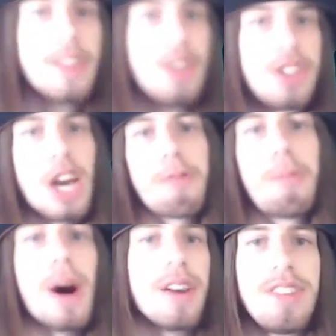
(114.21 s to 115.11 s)
the tough
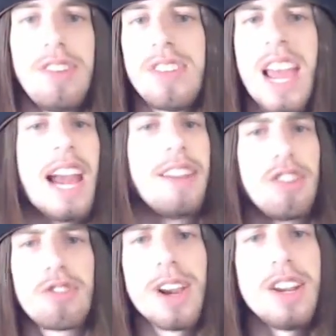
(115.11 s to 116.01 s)
bosses, and
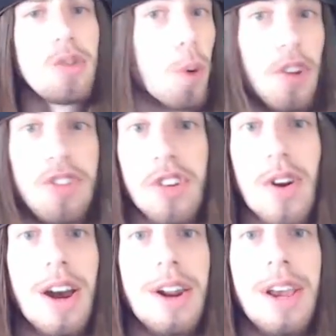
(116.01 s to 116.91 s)
the strange world you're
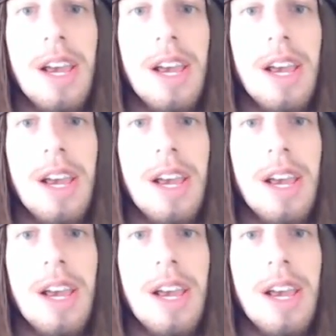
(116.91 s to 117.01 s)
on.